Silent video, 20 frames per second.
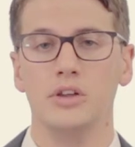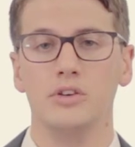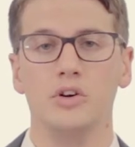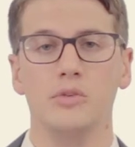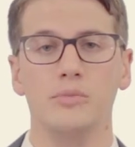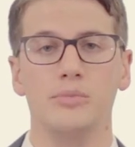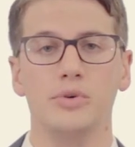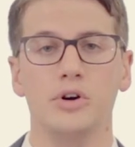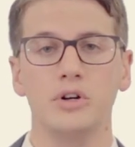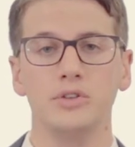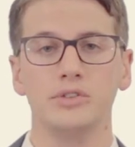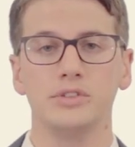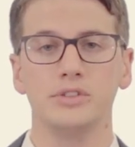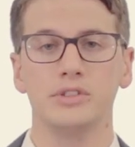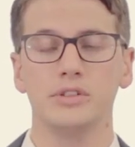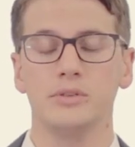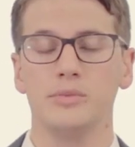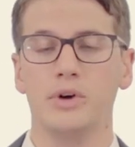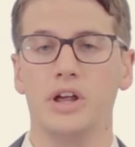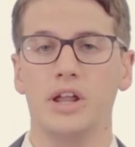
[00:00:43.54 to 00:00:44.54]
Don't post
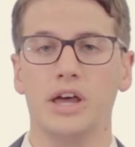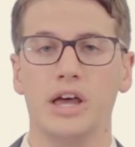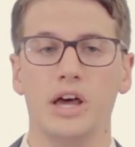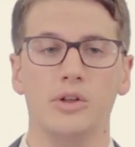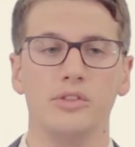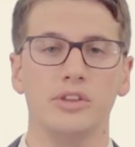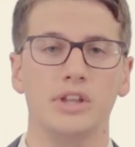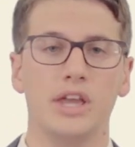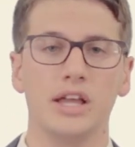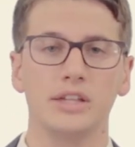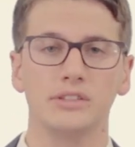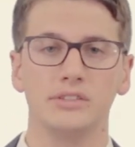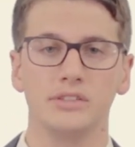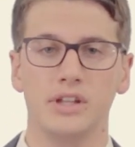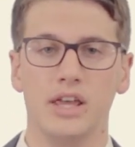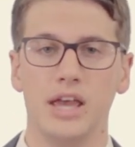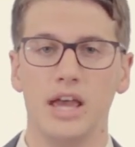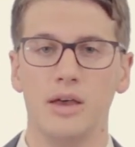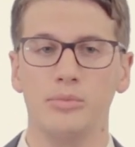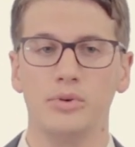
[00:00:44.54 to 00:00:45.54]
about how the
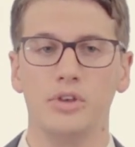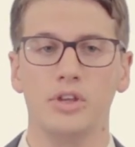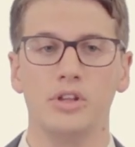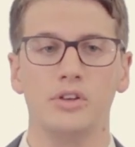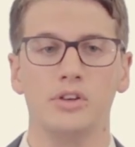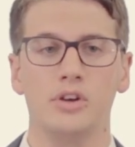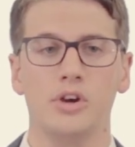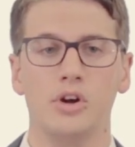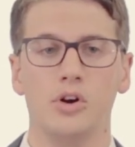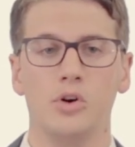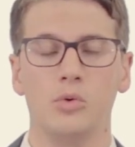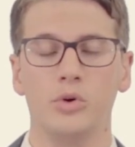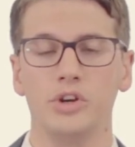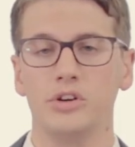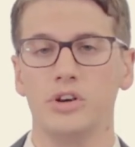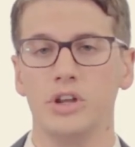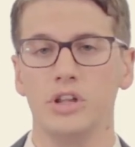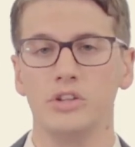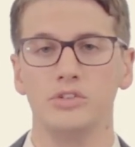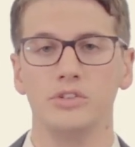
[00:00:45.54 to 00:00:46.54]
accident happened, what
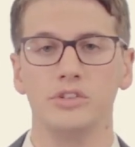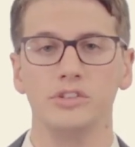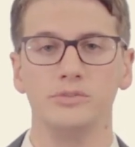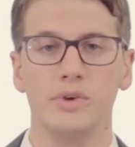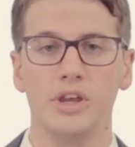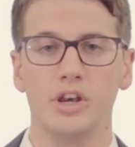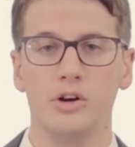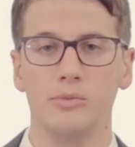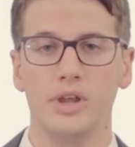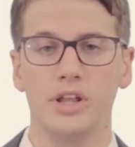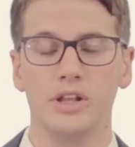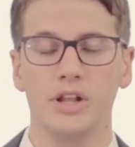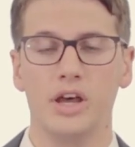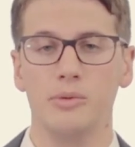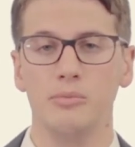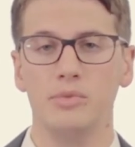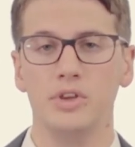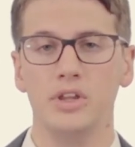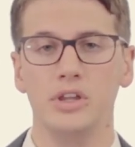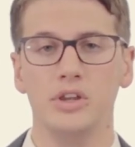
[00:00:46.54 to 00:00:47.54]
your injuries may or may
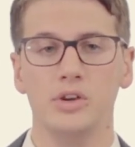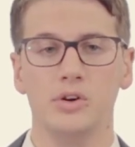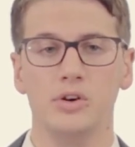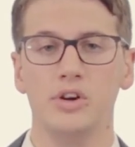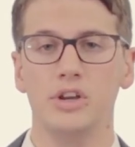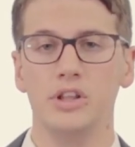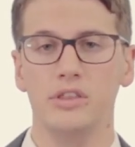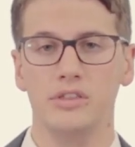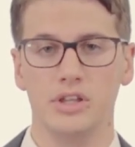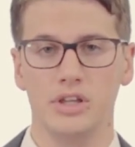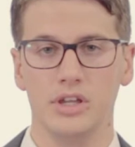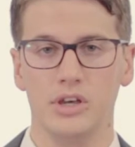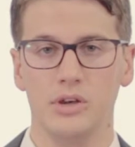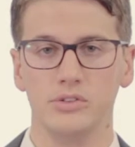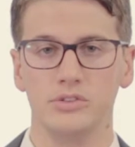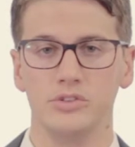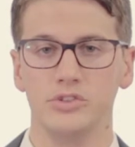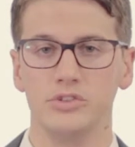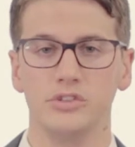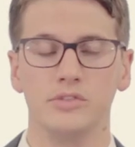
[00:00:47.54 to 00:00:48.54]
not be, or anything
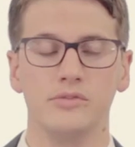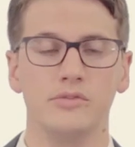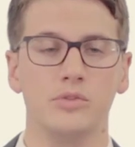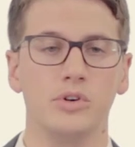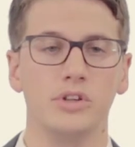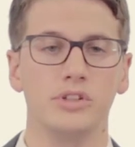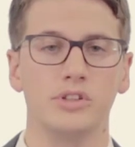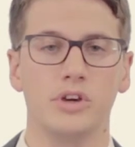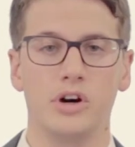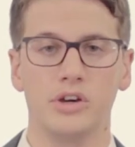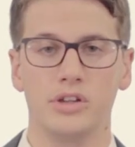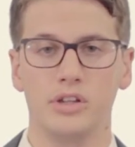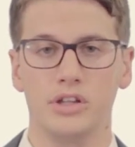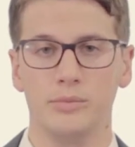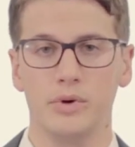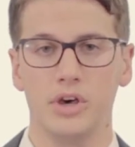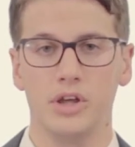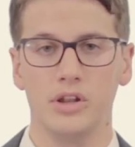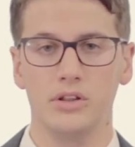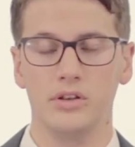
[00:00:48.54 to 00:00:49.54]
else. Just avoid talking
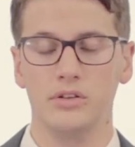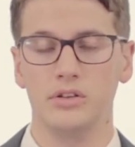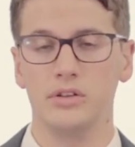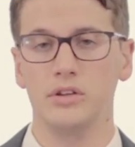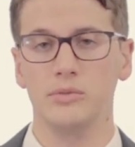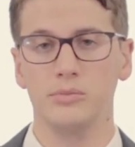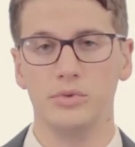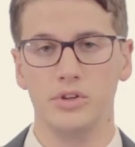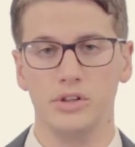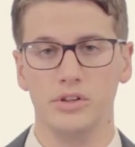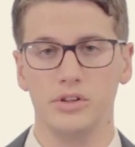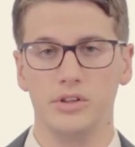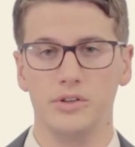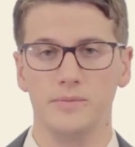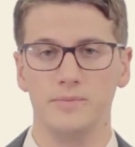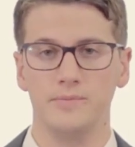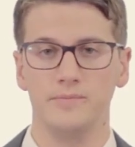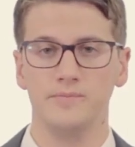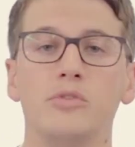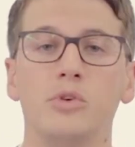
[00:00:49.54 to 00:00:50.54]
about it completely.
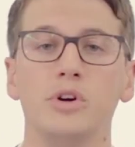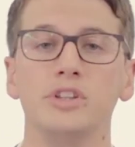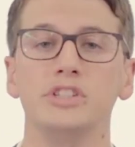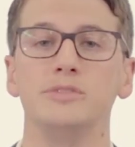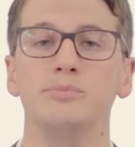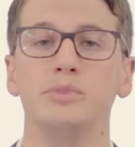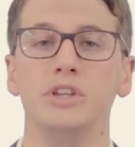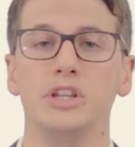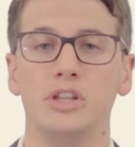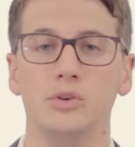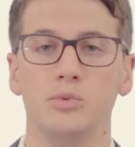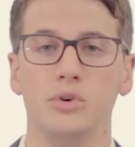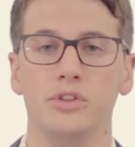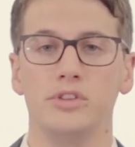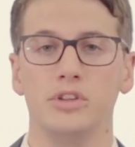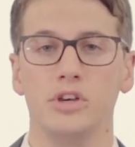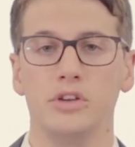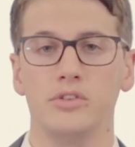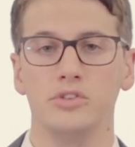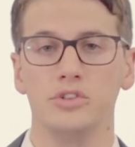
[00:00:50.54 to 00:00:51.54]
Avoid speaking
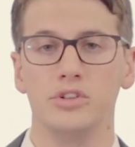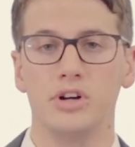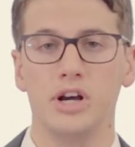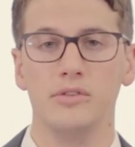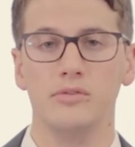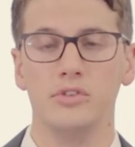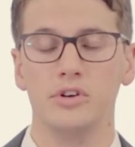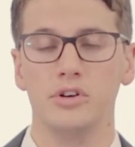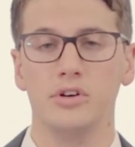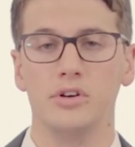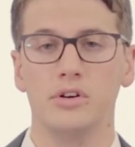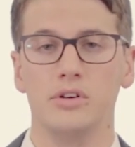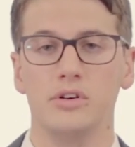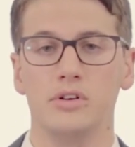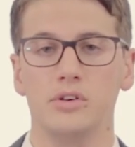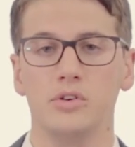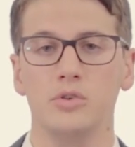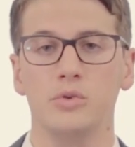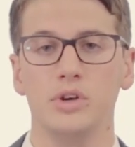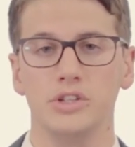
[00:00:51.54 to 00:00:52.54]
with the other driver
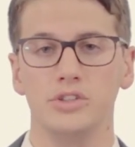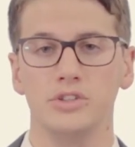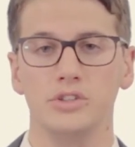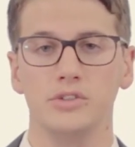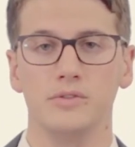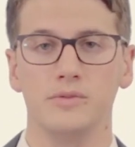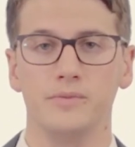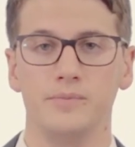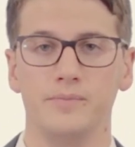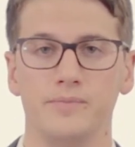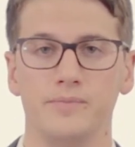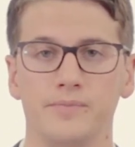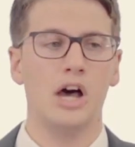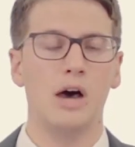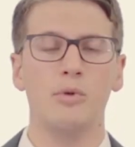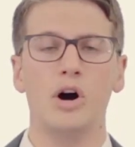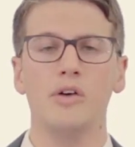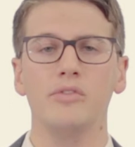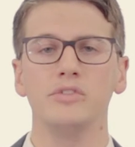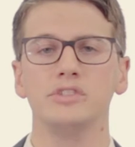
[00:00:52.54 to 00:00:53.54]
who hit you.
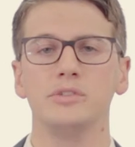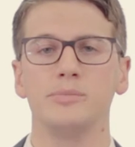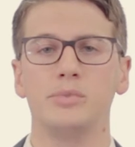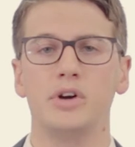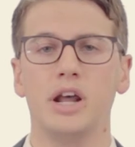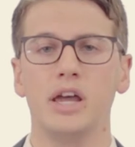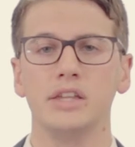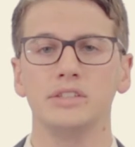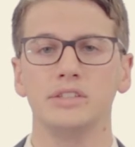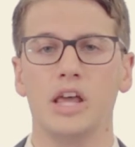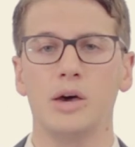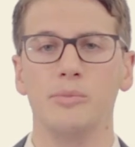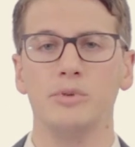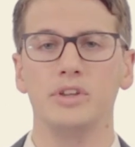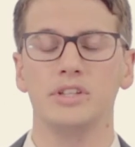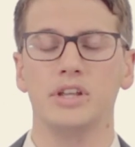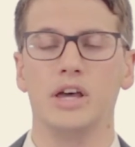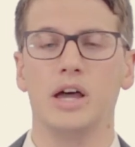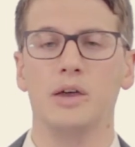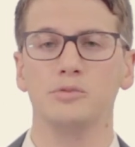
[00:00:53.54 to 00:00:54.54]
I'm often surprised at how
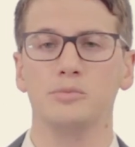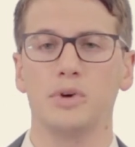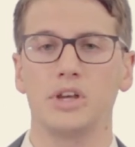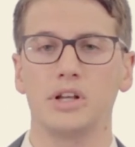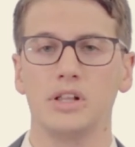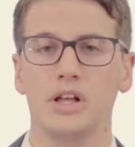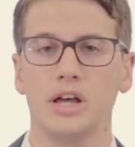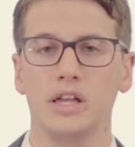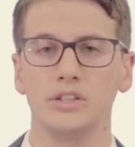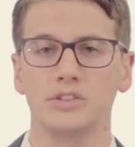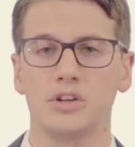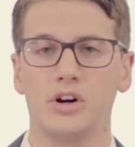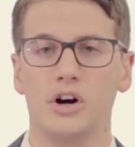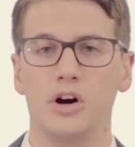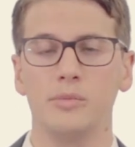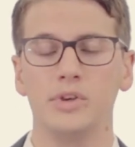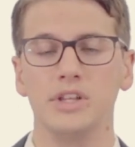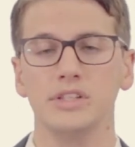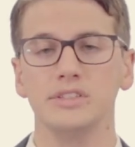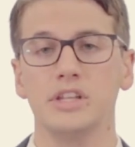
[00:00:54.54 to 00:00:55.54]
many times my clients
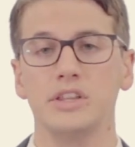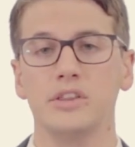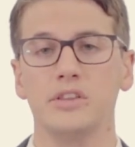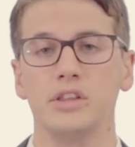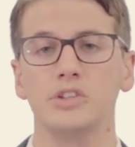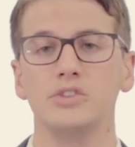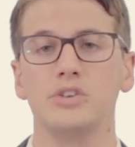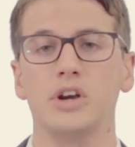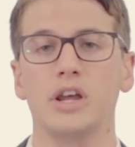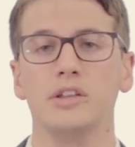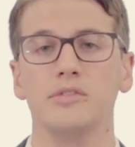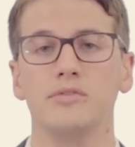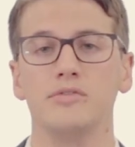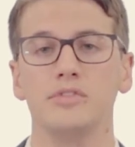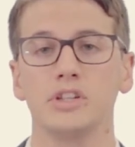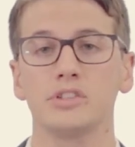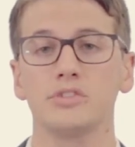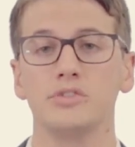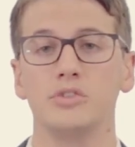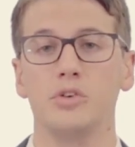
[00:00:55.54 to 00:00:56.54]
call me and say that they tried to
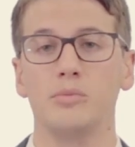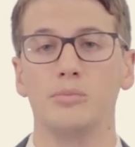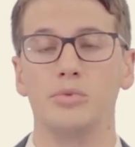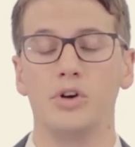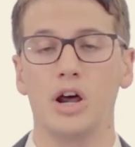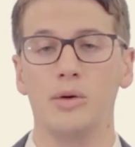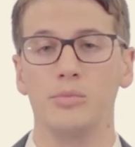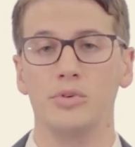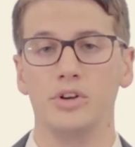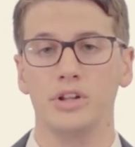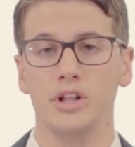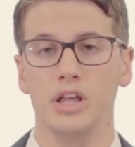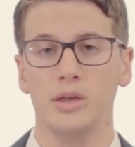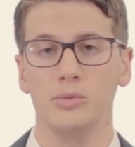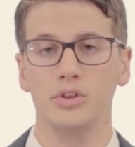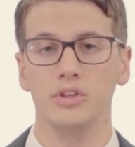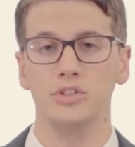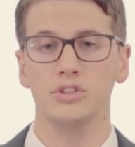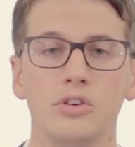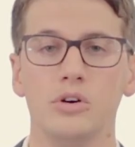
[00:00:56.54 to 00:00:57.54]
fix their own property
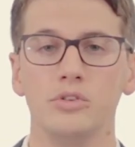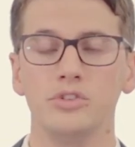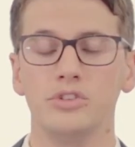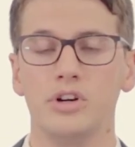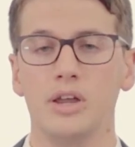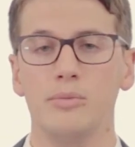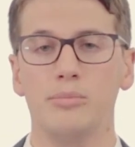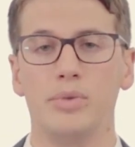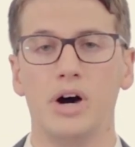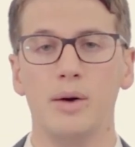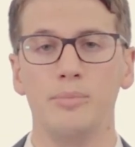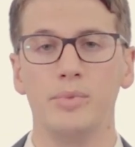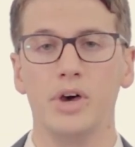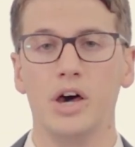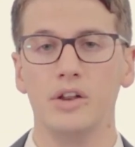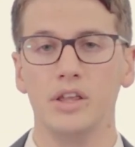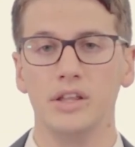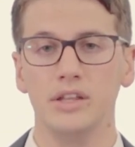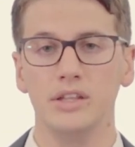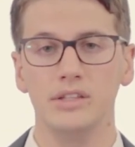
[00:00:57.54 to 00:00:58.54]
damage. You don't try and pop
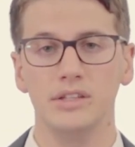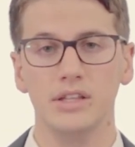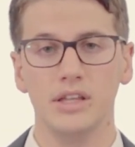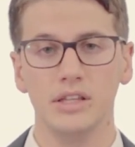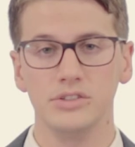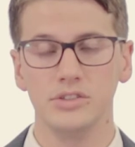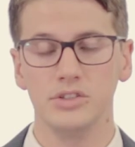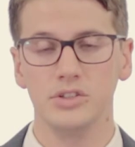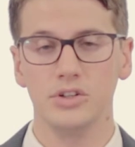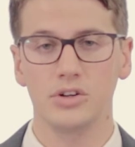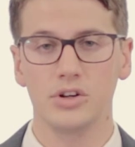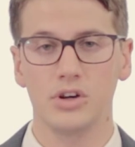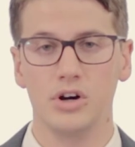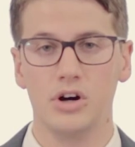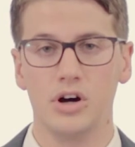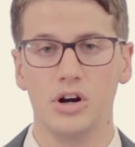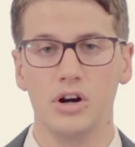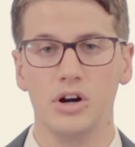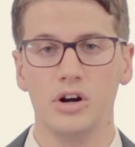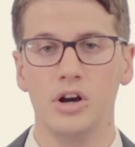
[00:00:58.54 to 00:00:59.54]
out any dents in your
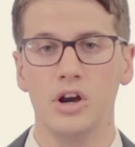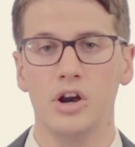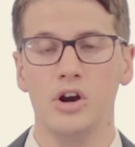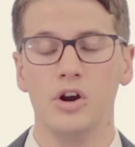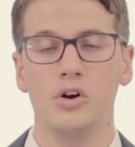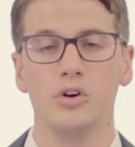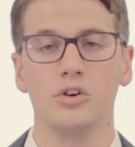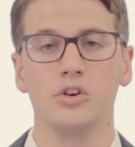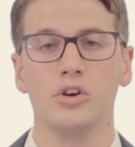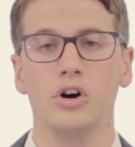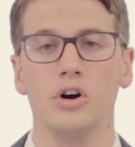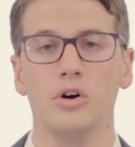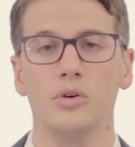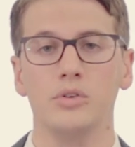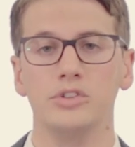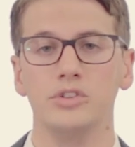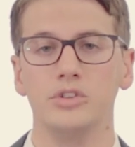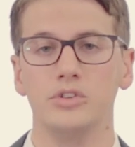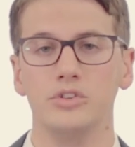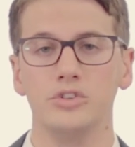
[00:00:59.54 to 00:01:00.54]
car or go
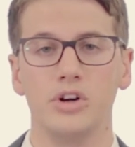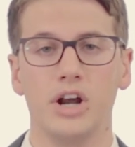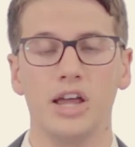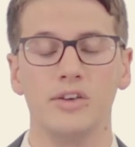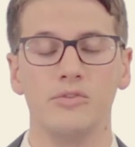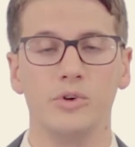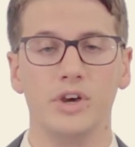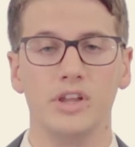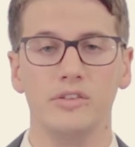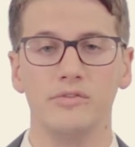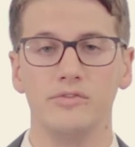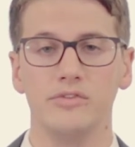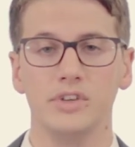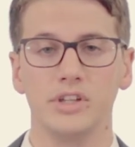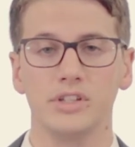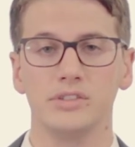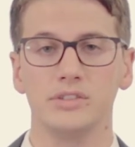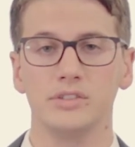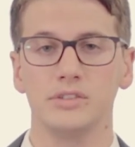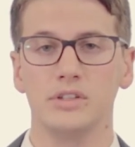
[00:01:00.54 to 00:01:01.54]
into your driveway and
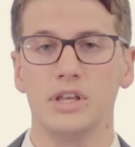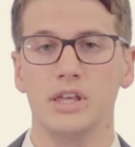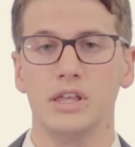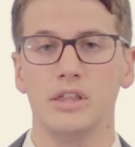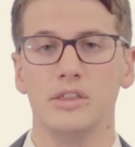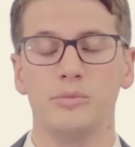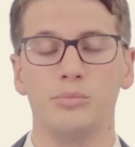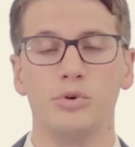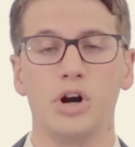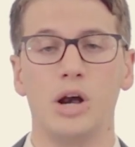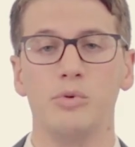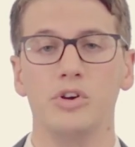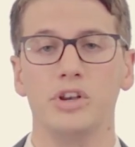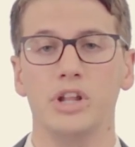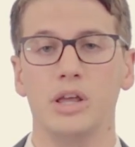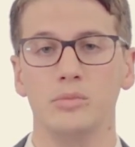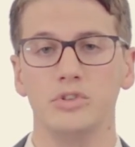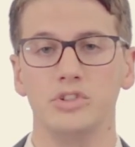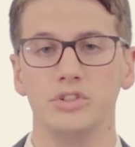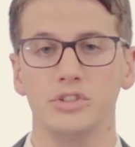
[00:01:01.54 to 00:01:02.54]
fix the
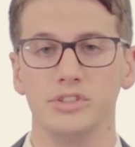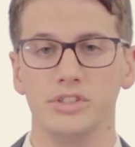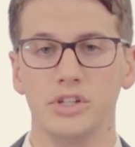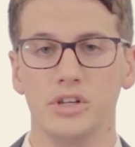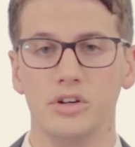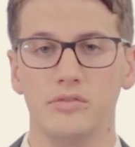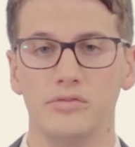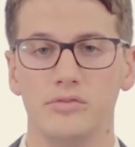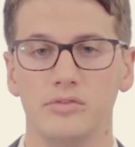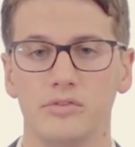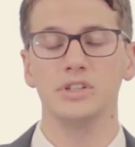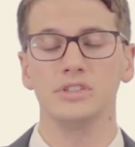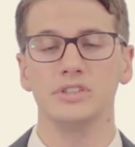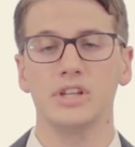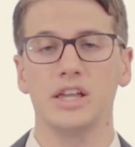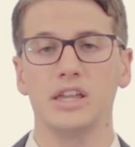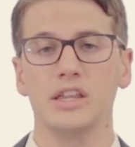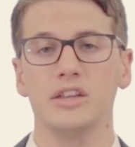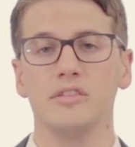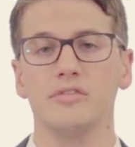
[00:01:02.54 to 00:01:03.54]
property damage yourself because
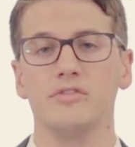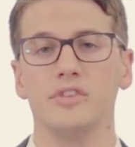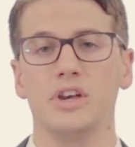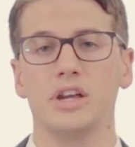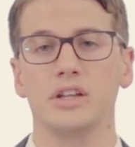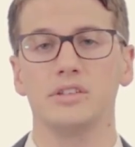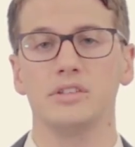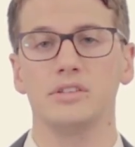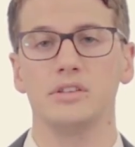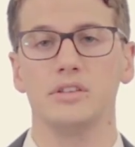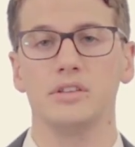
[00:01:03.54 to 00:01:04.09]
that can affect